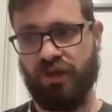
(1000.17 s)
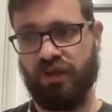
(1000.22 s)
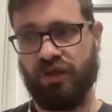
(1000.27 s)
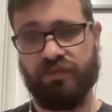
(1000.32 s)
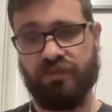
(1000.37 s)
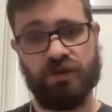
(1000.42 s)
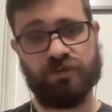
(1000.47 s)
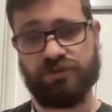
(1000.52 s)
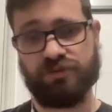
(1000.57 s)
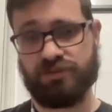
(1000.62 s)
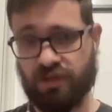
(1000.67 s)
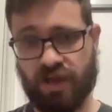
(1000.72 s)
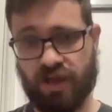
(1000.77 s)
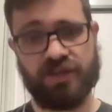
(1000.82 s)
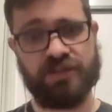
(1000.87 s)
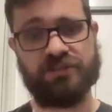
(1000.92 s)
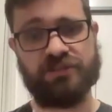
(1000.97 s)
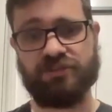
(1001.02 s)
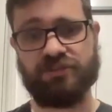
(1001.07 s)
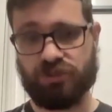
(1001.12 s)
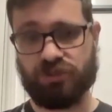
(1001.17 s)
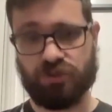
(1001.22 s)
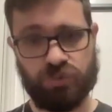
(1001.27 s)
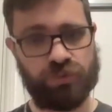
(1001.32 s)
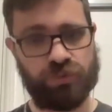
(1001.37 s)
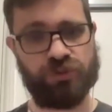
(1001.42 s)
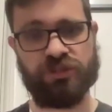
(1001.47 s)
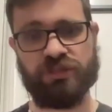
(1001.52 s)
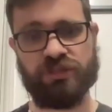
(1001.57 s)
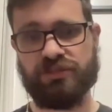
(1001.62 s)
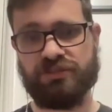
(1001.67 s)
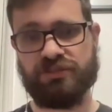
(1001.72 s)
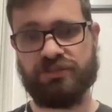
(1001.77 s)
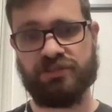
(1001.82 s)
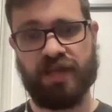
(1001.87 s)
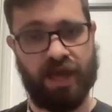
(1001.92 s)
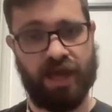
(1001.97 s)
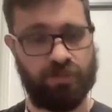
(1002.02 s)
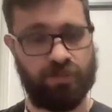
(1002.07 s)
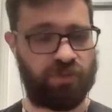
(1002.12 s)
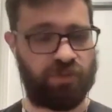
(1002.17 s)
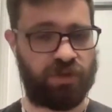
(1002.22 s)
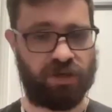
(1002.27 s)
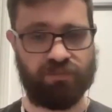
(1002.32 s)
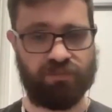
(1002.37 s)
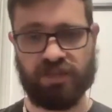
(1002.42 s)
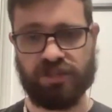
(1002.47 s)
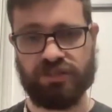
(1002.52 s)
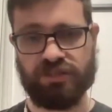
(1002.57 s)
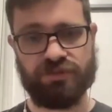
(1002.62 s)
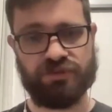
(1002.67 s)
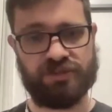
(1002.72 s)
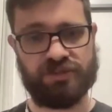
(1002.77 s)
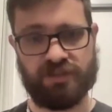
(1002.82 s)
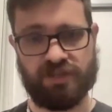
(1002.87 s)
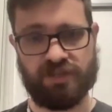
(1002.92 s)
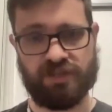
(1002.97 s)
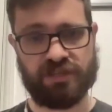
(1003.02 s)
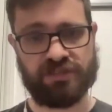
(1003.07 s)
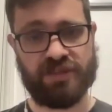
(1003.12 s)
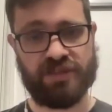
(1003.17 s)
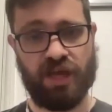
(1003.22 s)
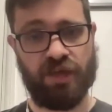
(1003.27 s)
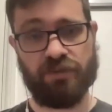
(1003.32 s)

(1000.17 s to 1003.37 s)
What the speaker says: those sliders and accordions and hamburger menus and things